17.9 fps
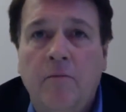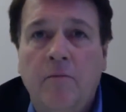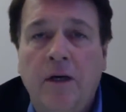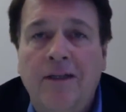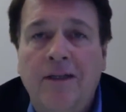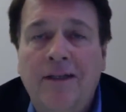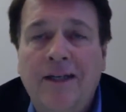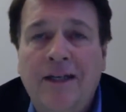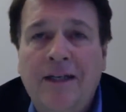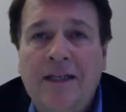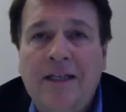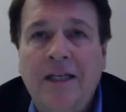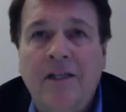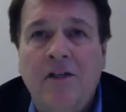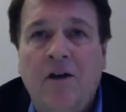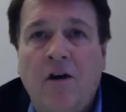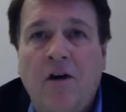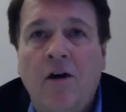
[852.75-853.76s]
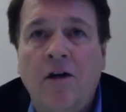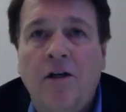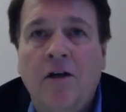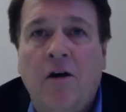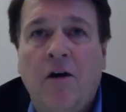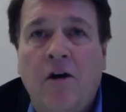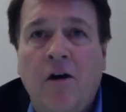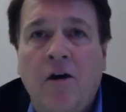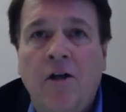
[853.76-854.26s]
But it's hard
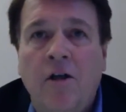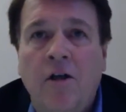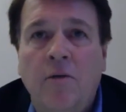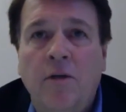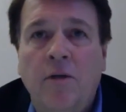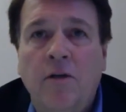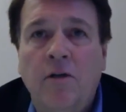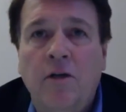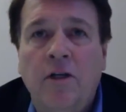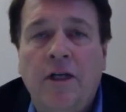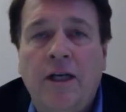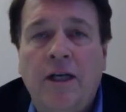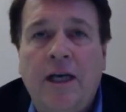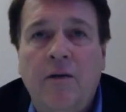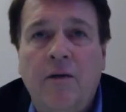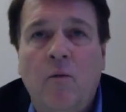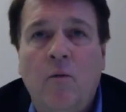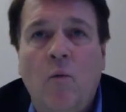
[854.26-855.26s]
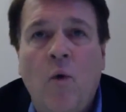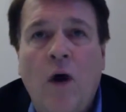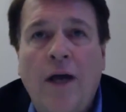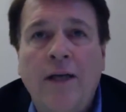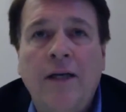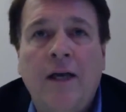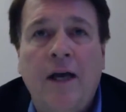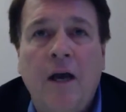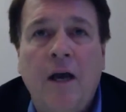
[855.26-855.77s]
to argue when you look at
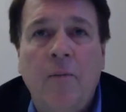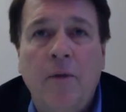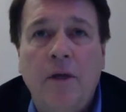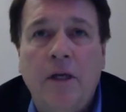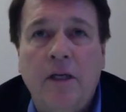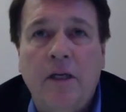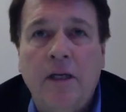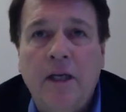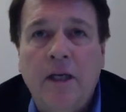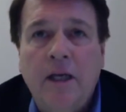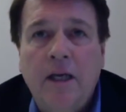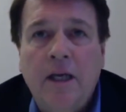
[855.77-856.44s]
one company